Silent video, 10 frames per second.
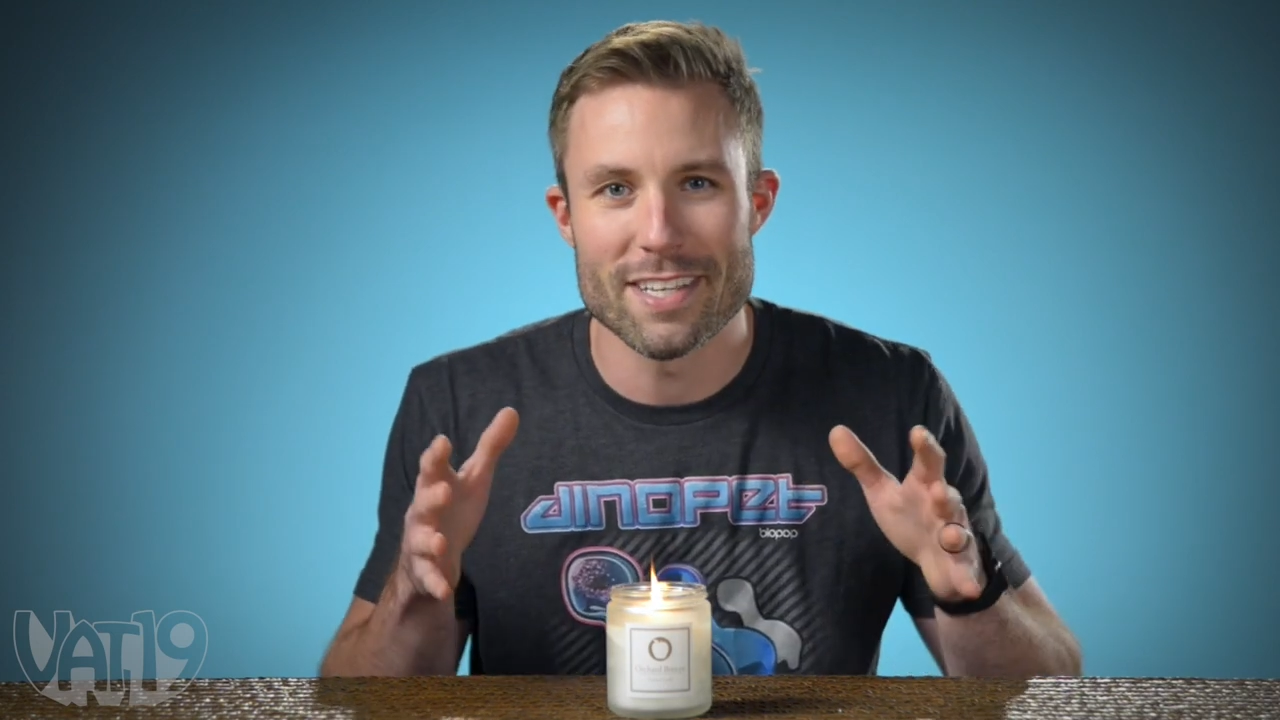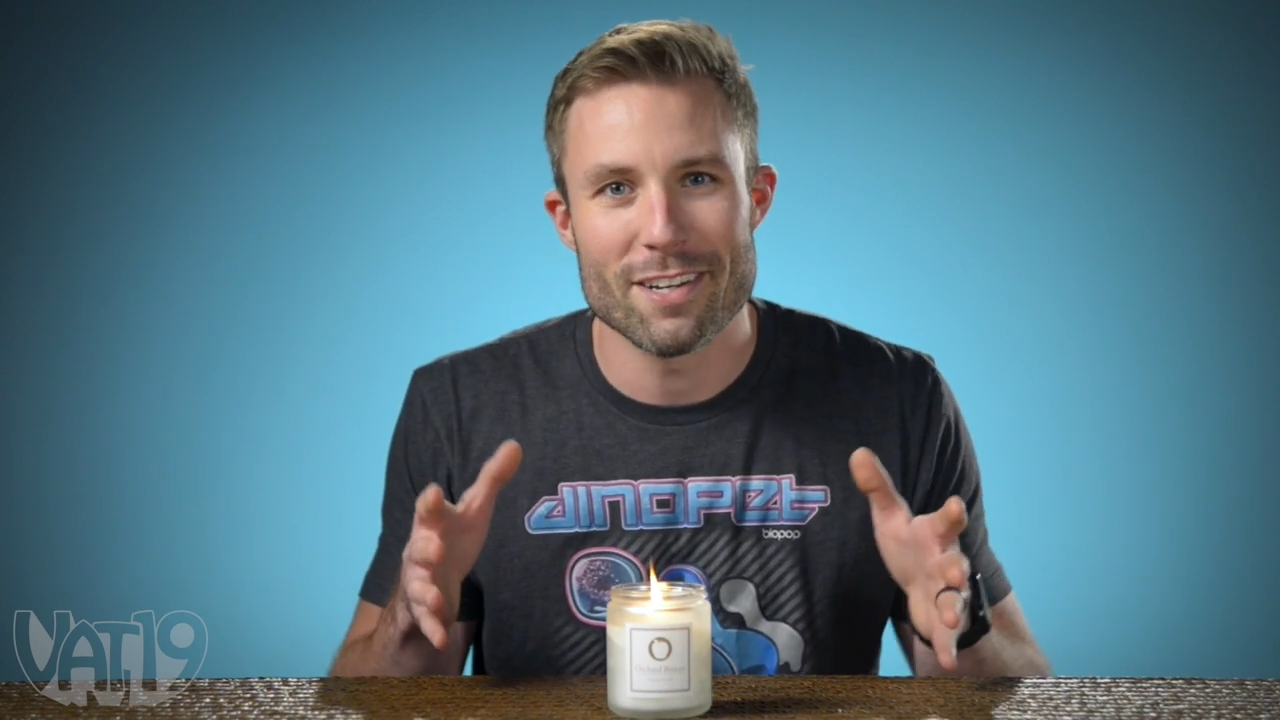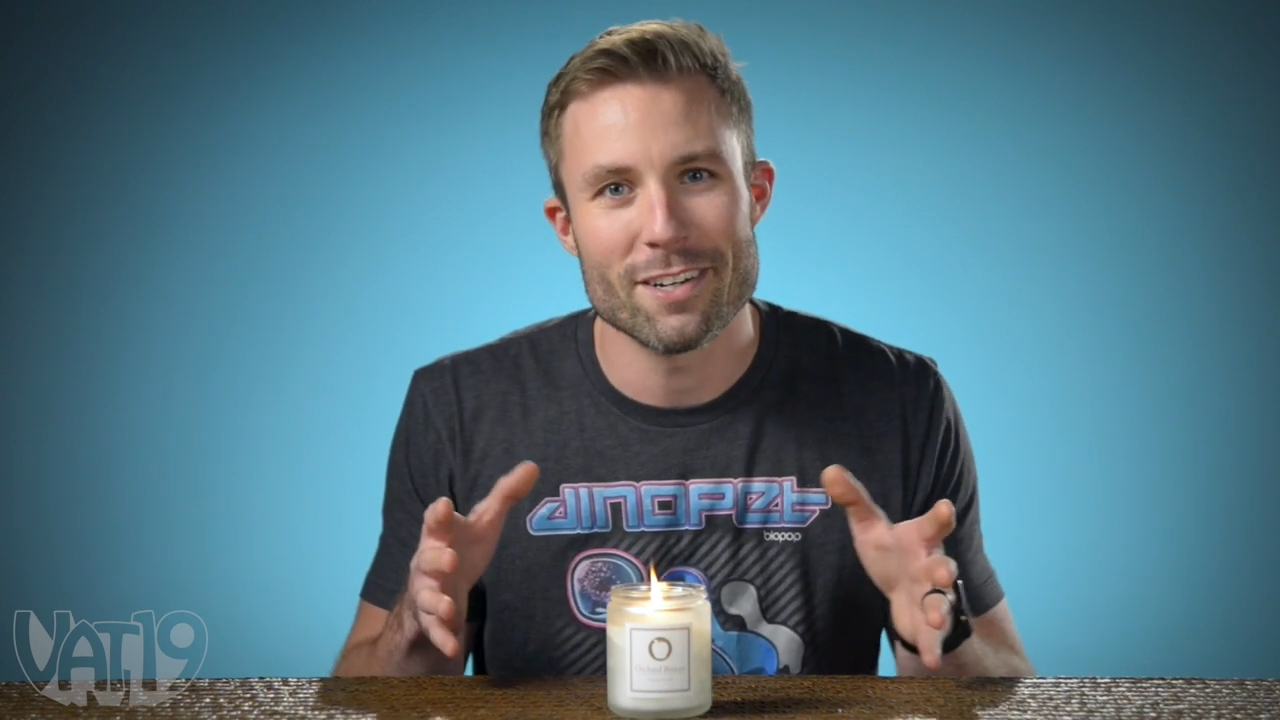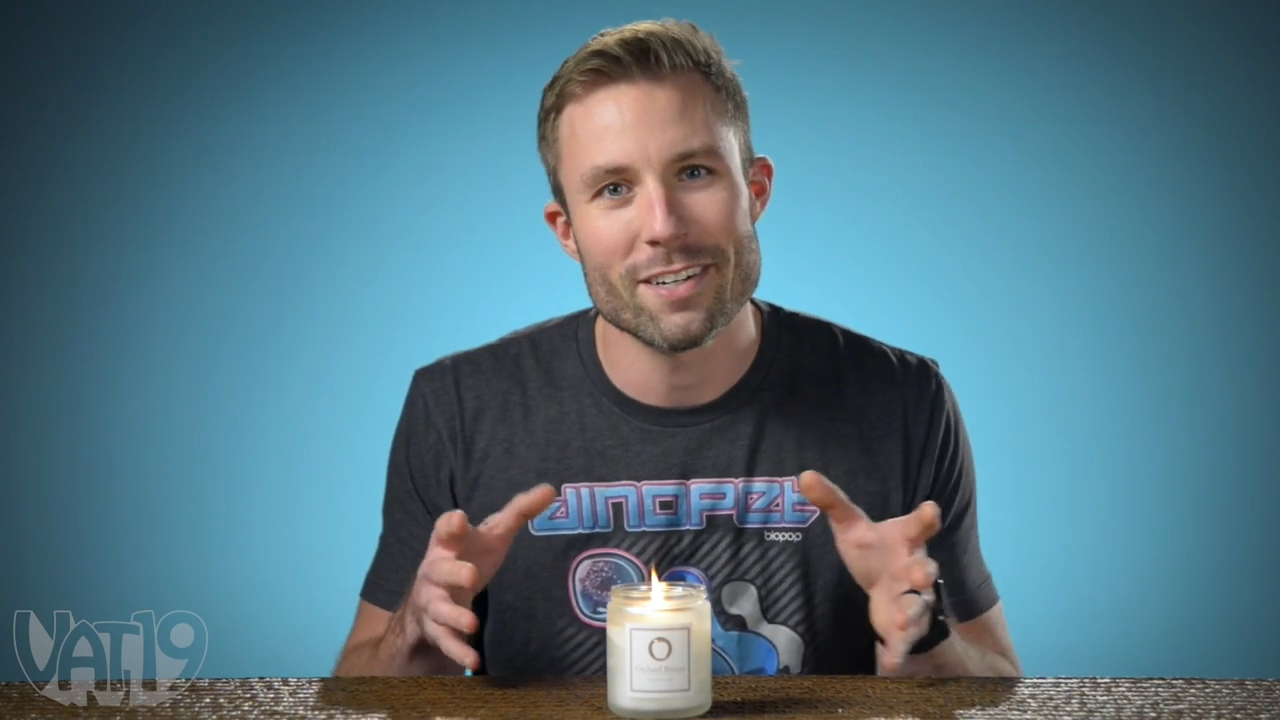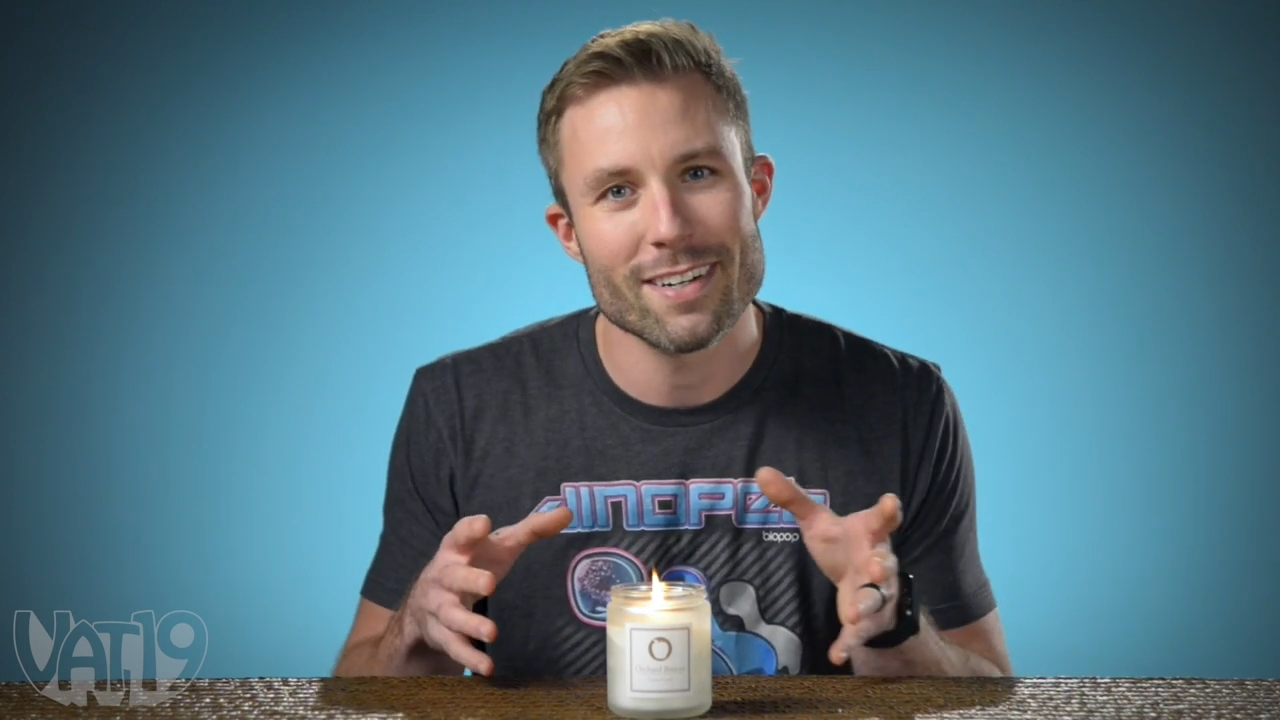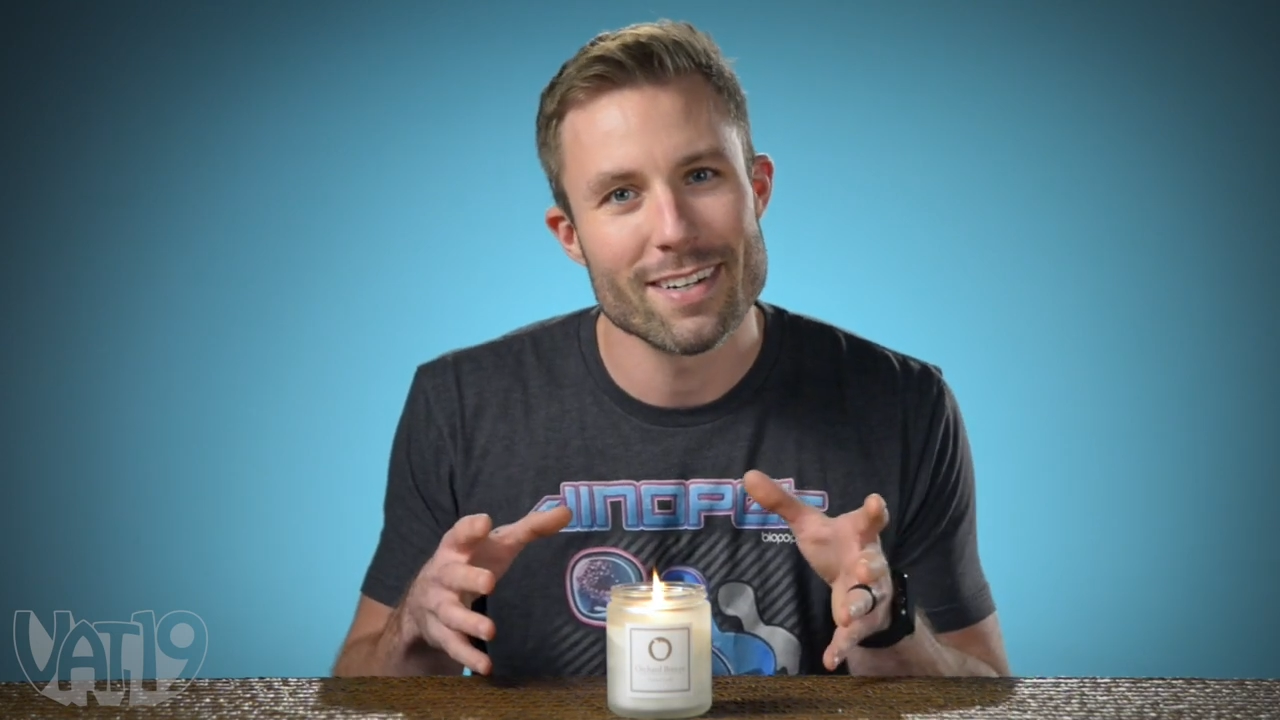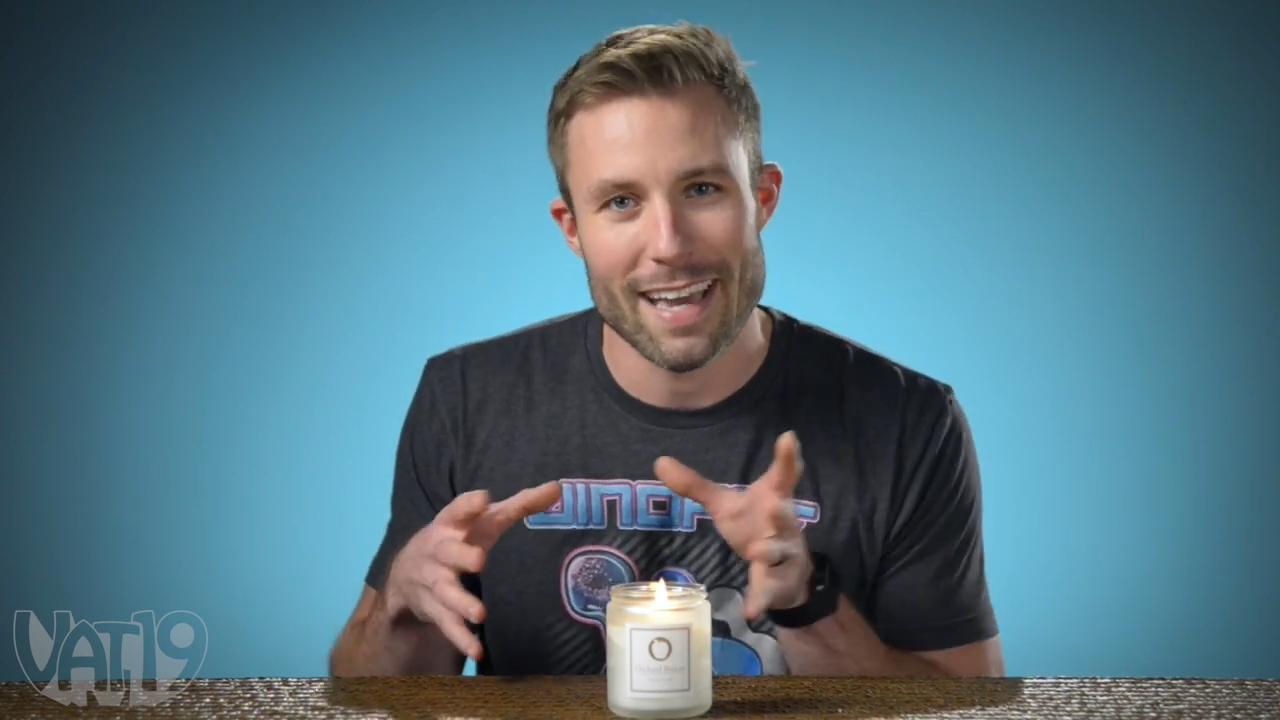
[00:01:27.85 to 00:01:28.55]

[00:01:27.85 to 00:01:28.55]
gear